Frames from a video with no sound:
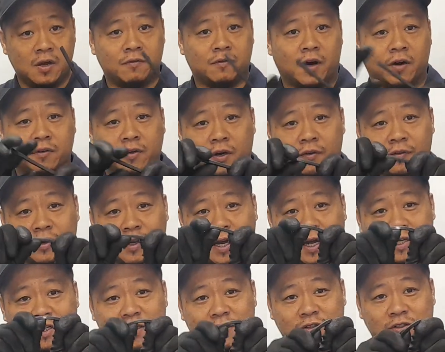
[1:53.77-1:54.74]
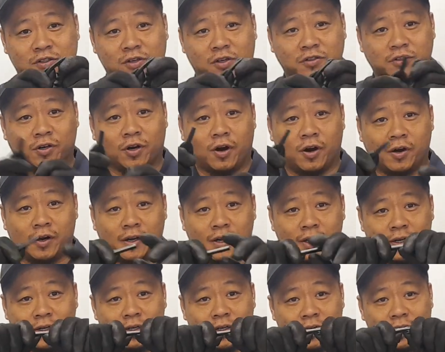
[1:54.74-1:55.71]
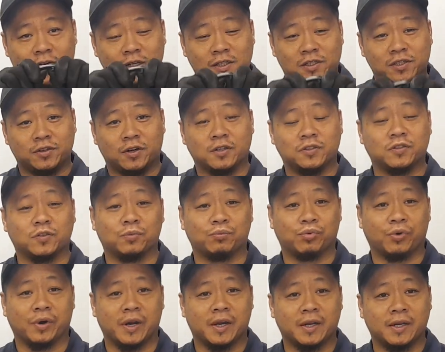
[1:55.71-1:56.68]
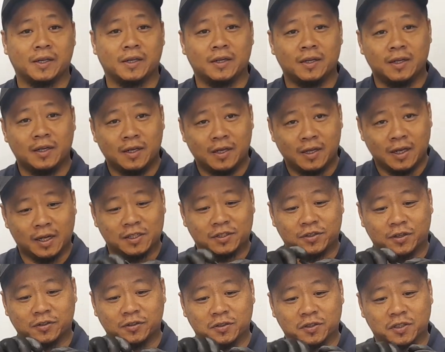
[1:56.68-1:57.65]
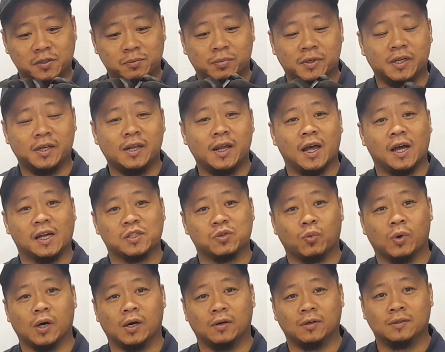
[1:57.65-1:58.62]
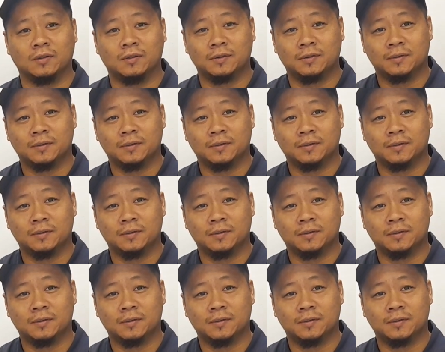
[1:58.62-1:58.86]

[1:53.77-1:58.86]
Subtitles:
valve cover gasket to start to harden and start to break and start to split as well.